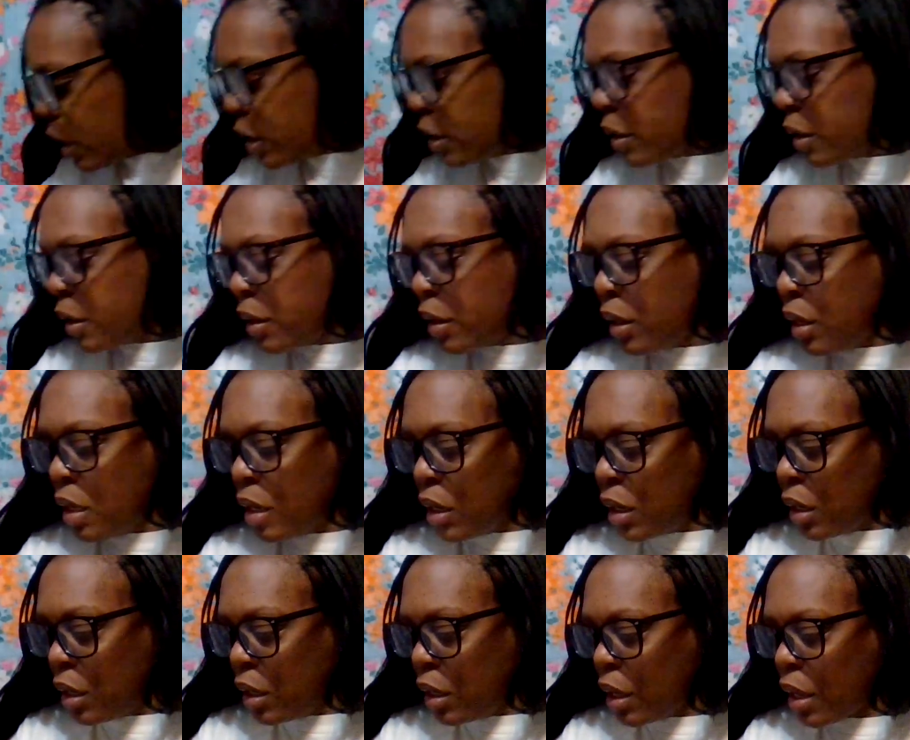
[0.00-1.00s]
And
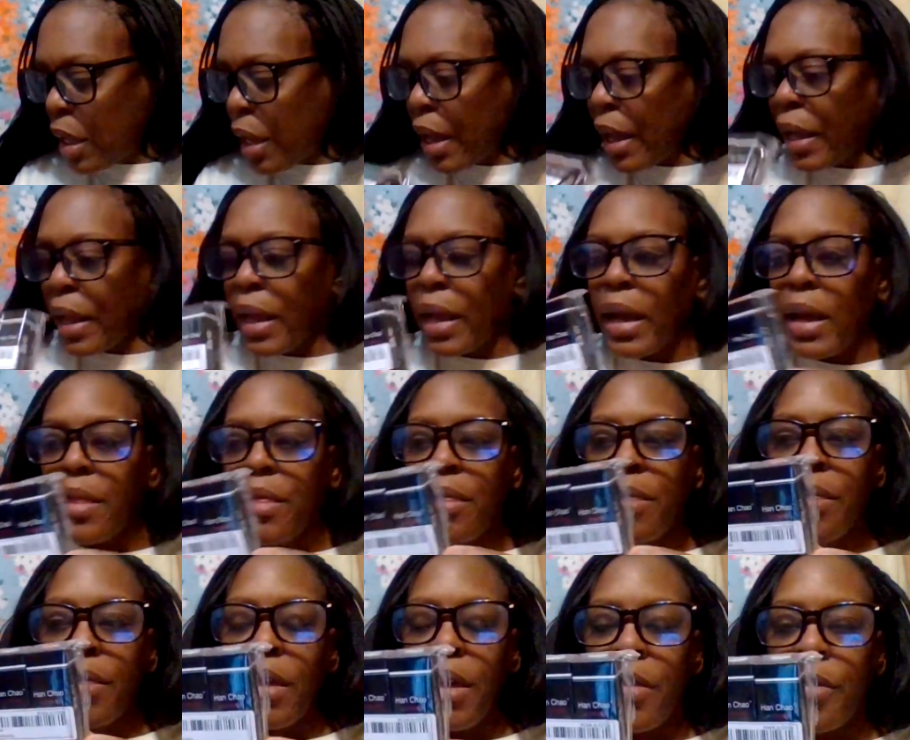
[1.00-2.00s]
then I got
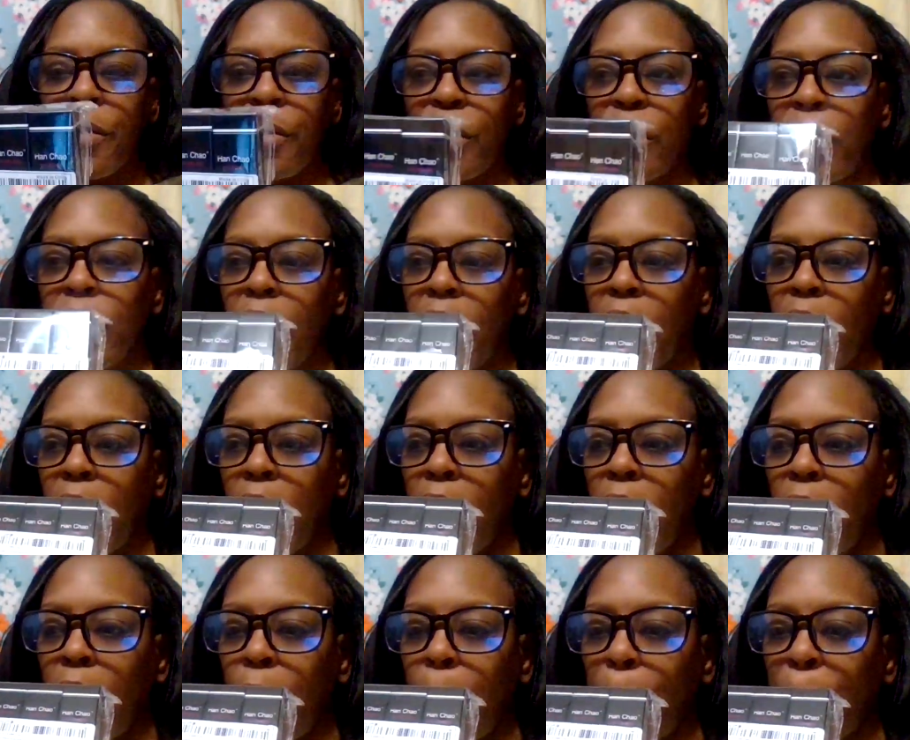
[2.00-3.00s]
another
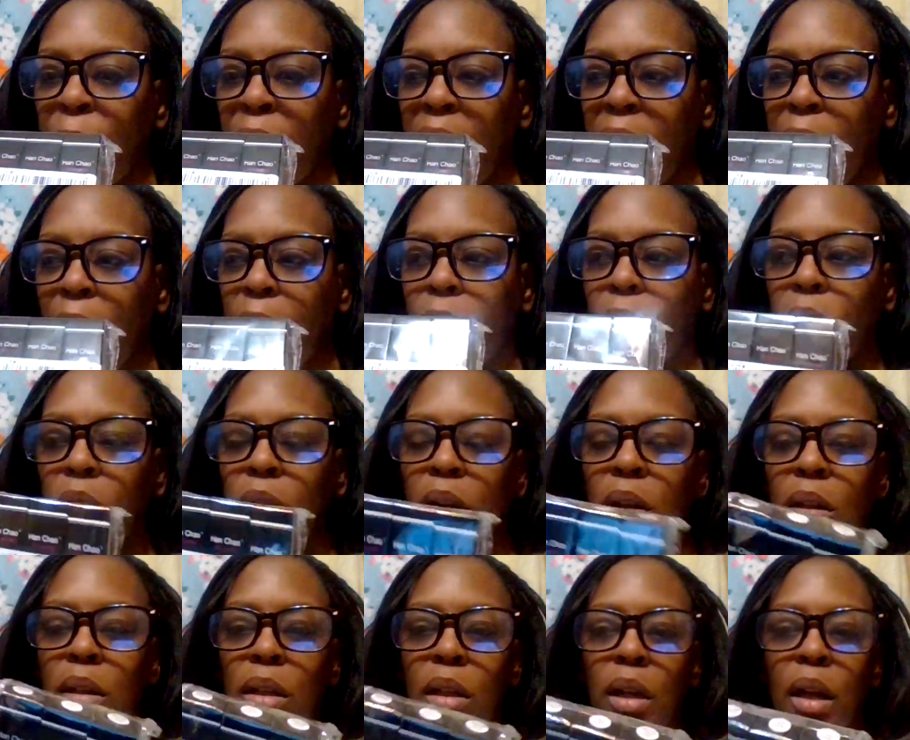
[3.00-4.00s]
pair
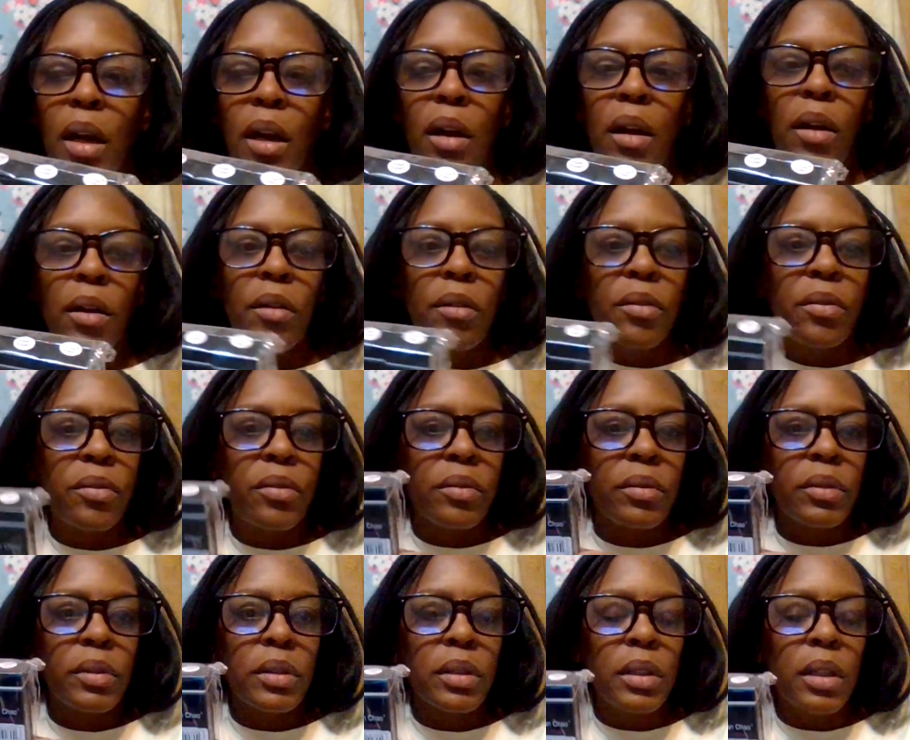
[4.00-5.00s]
of
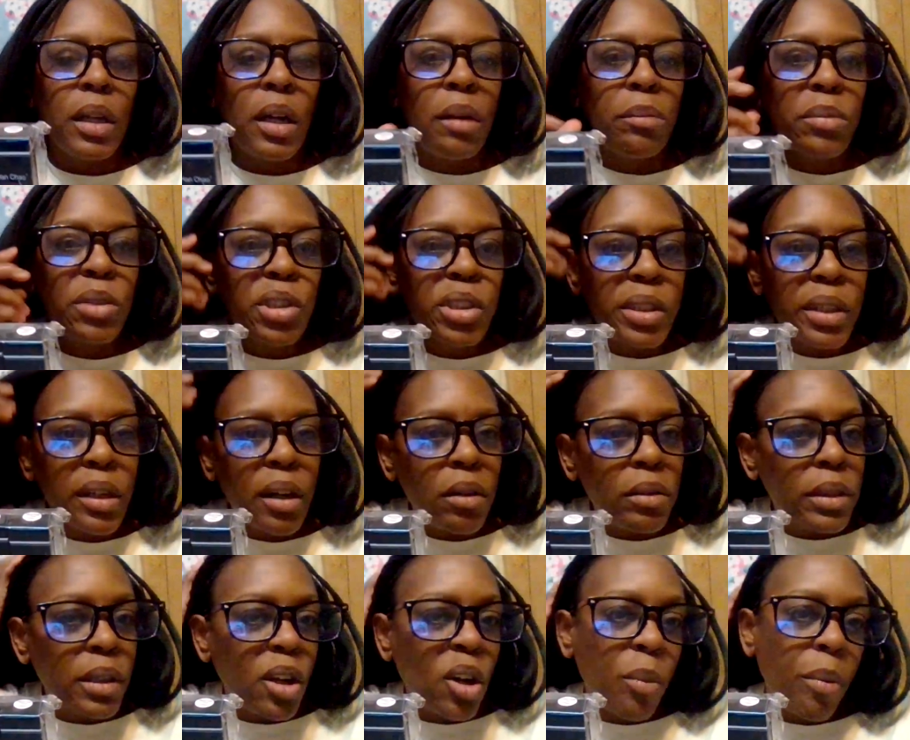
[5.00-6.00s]
um, gel
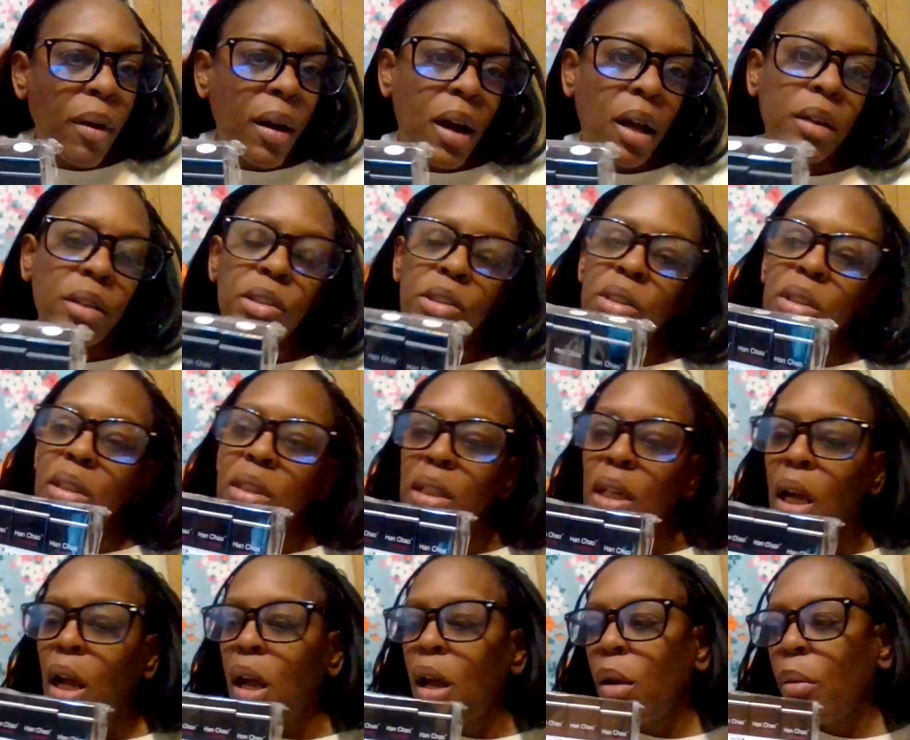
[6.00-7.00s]
nail polishes.
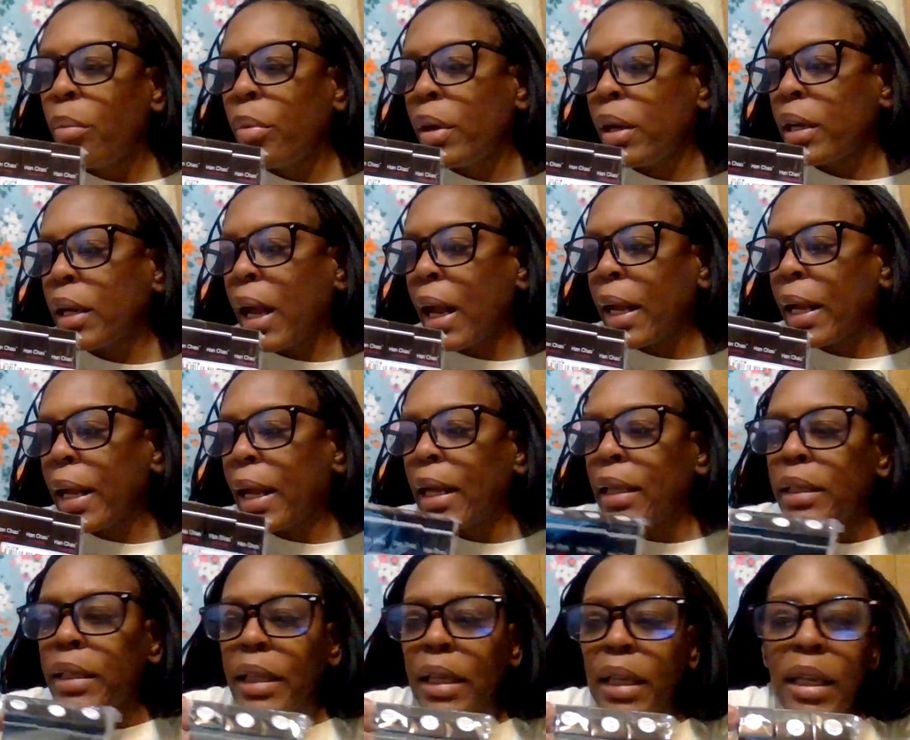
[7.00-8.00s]
But I
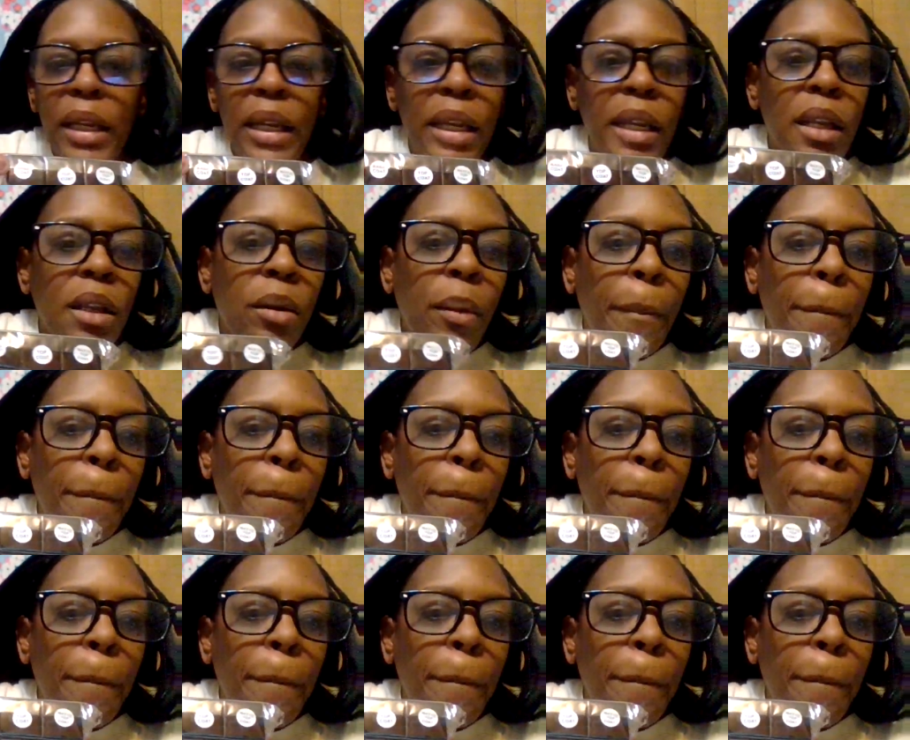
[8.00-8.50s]
got the